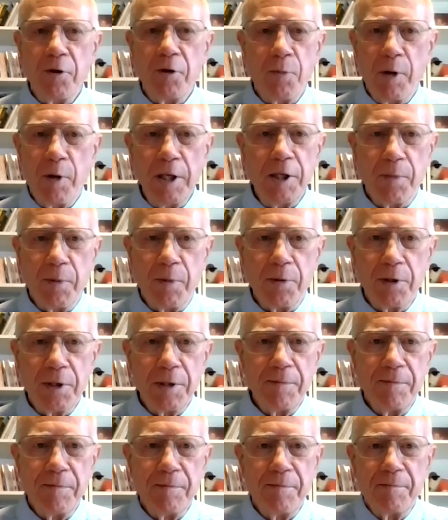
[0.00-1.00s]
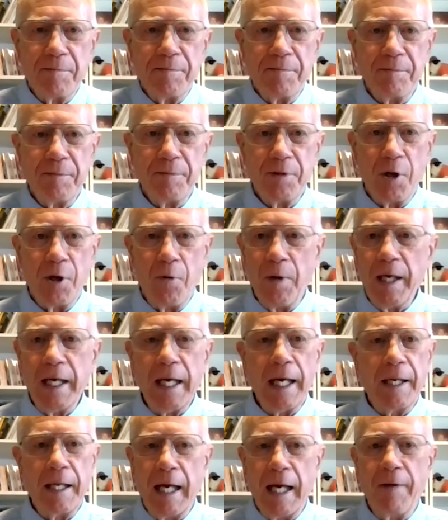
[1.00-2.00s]
those principles. So we
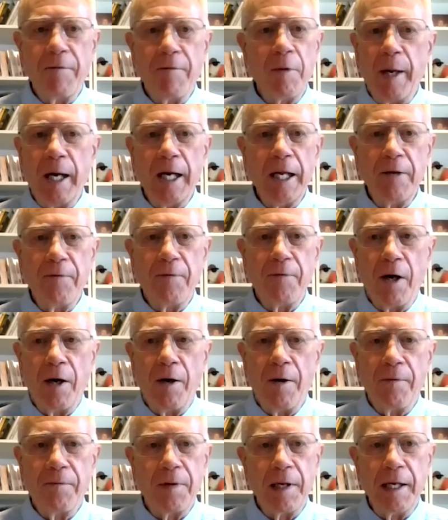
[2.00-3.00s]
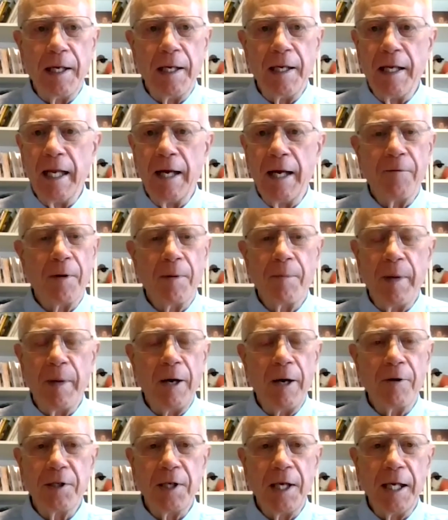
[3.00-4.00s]
get everybody involved and never
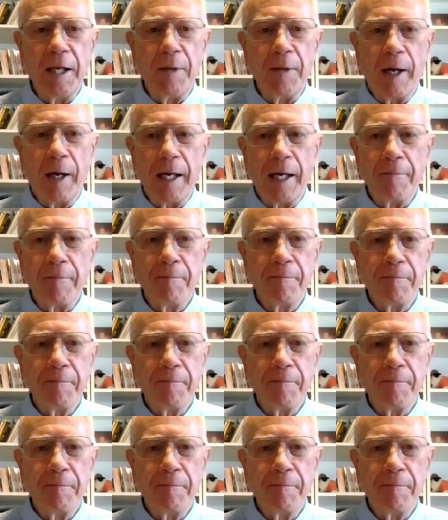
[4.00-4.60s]
embarrass anybody.